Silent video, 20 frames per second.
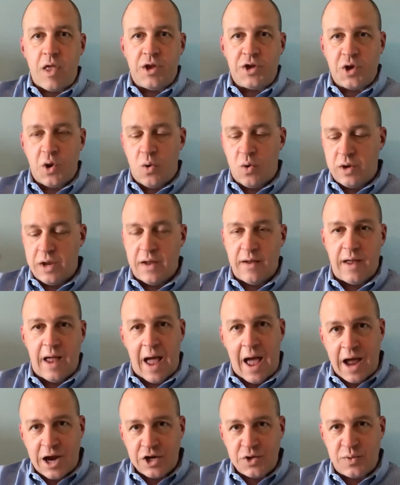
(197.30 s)
So on the
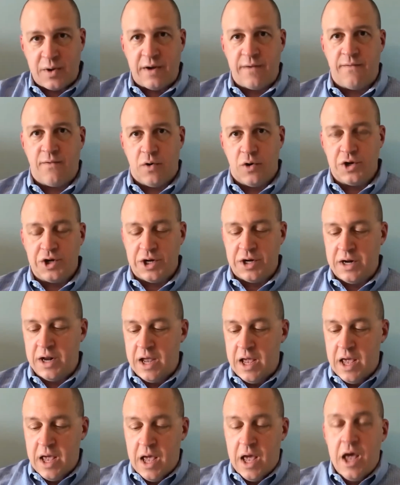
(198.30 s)
actuated version,
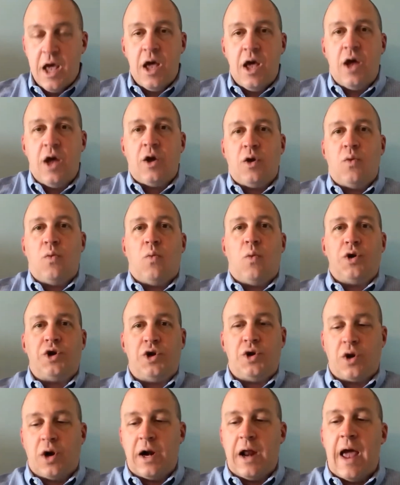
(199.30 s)
what
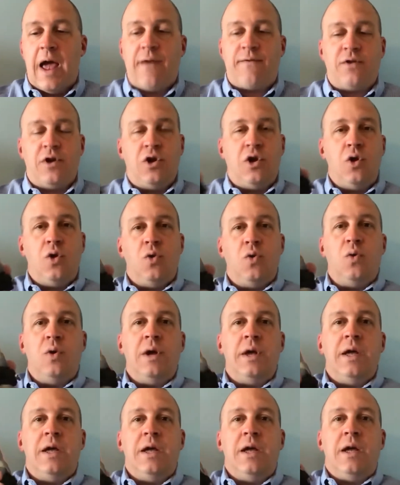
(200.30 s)
you're going to have to do,
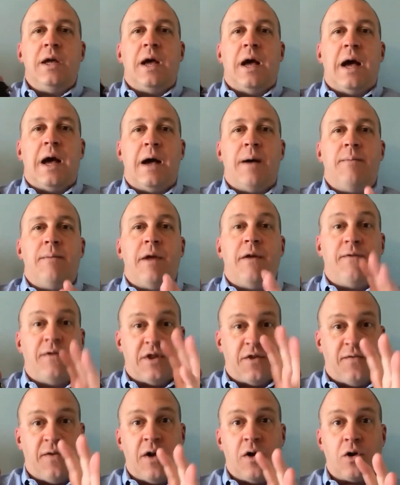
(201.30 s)
if
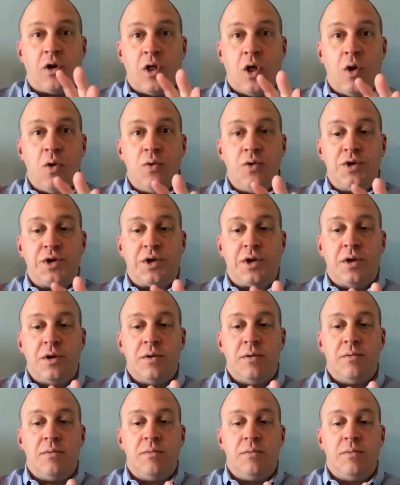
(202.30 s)
it's fail closed,
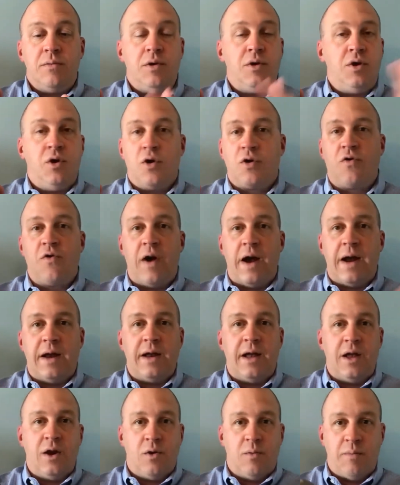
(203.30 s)
you're great.
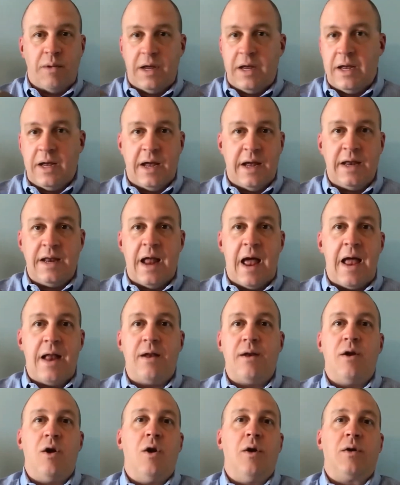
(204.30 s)
It'll be in
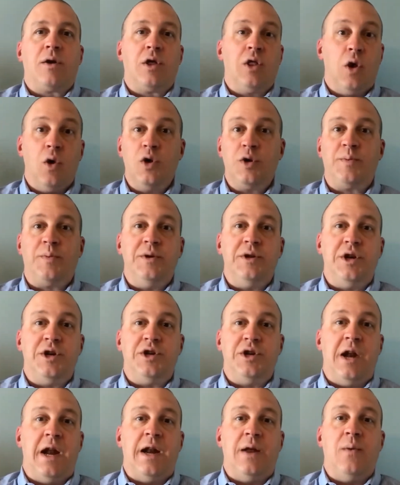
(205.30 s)
that closed
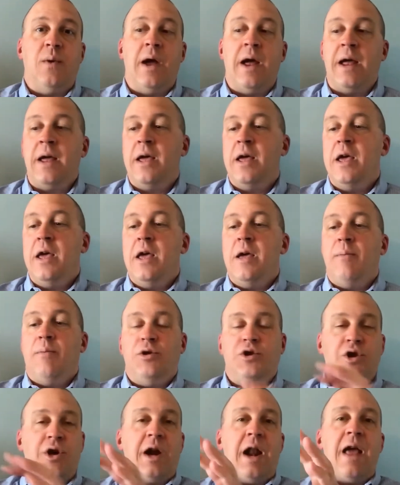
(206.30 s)
position anyway.
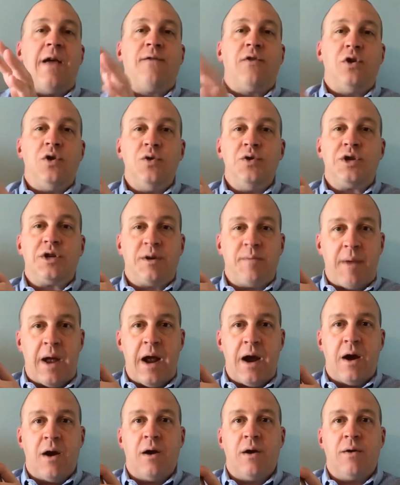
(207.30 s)
But you're going to have to use some
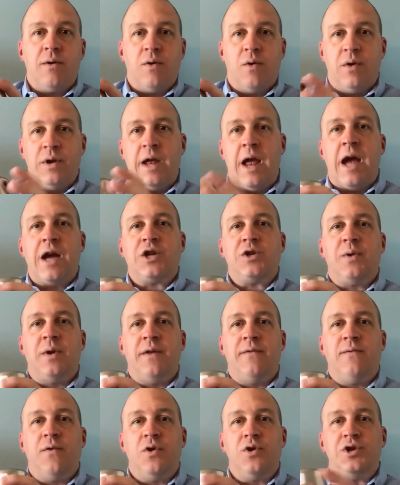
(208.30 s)
air on the
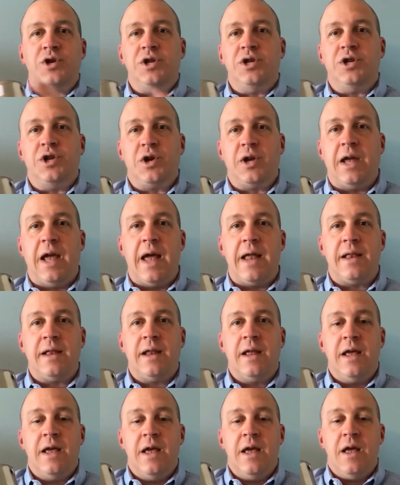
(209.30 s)
actuated version to get
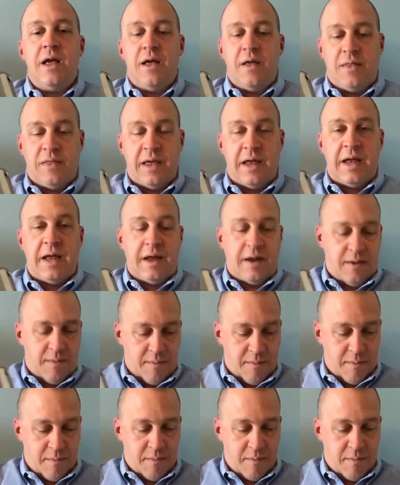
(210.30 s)
the